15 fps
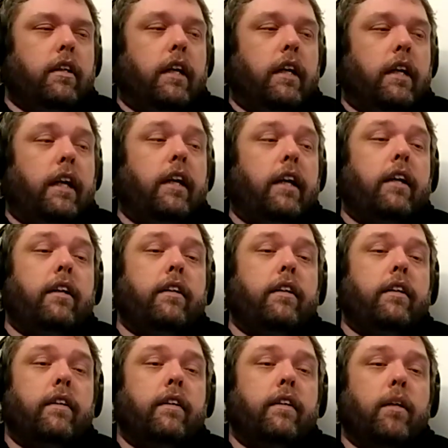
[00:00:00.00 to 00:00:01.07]
and
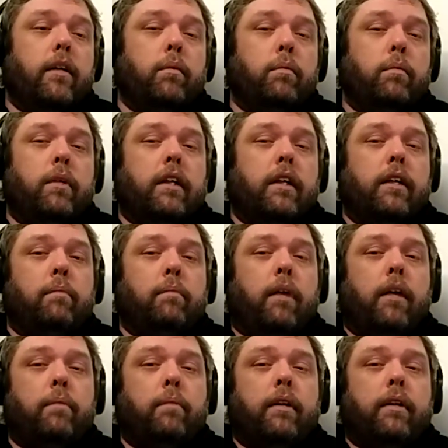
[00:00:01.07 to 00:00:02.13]
I'm gonna be uh,
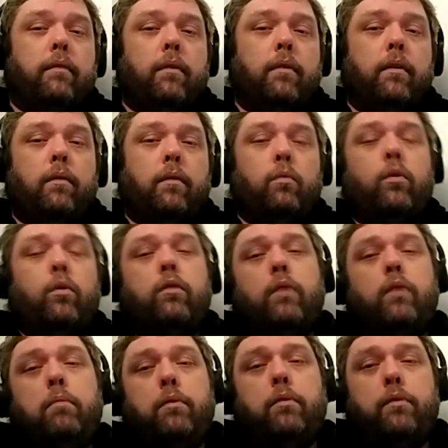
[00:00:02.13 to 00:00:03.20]
popping Royal
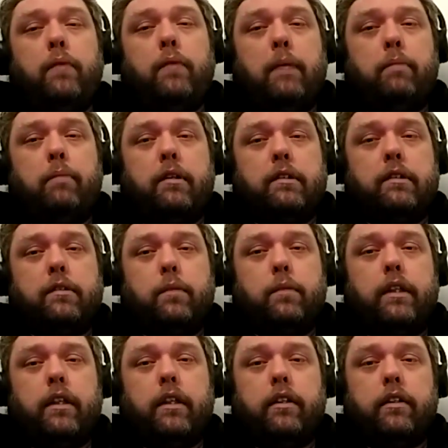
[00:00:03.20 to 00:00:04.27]
Rumble through that bitch this
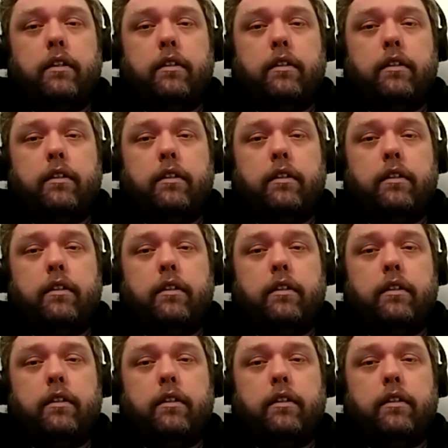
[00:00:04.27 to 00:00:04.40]
weekend.